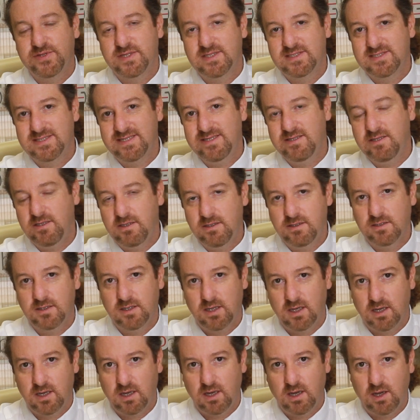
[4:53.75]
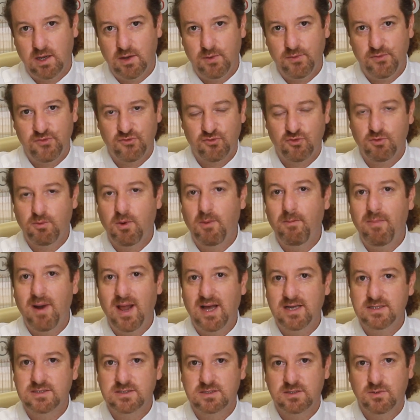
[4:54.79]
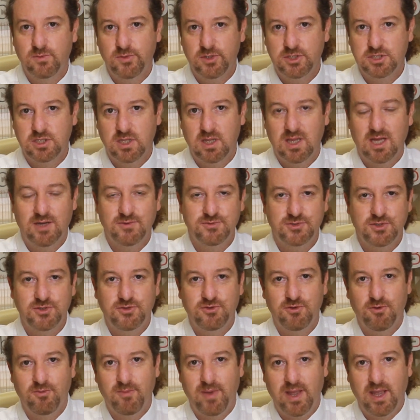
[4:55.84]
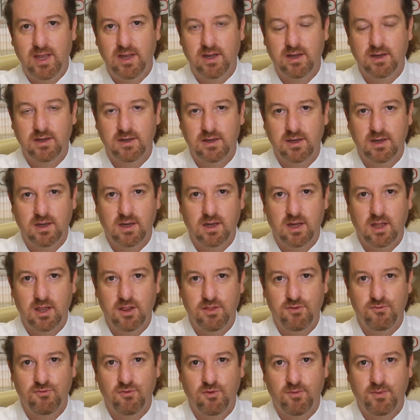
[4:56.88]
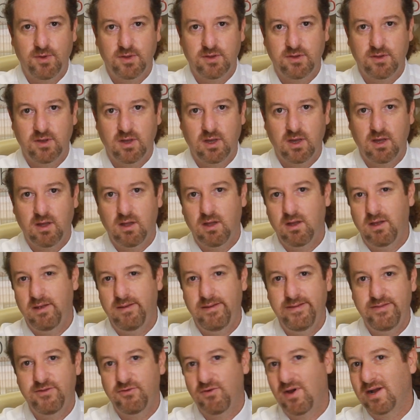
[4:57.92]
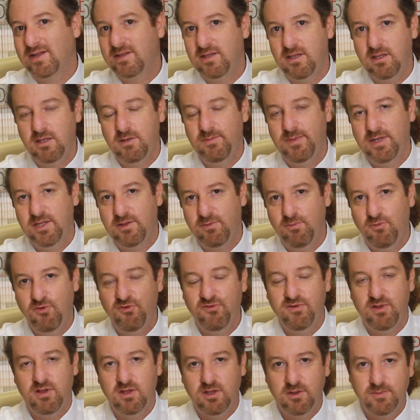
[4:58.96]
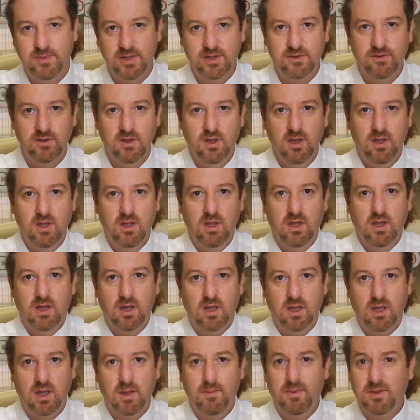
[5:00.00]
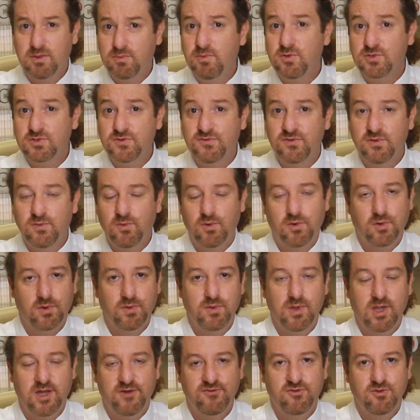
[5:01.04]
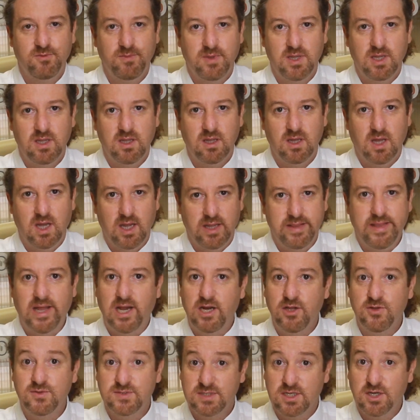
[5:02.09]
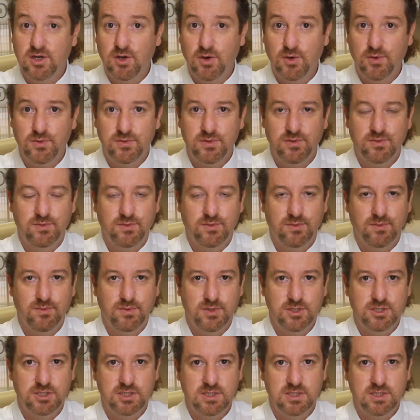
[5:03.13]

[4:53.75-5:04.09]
a CD with Robot Plus, which allows you to make the robot interact a little bit, move a little bit, but most of the work will have to be done using code, which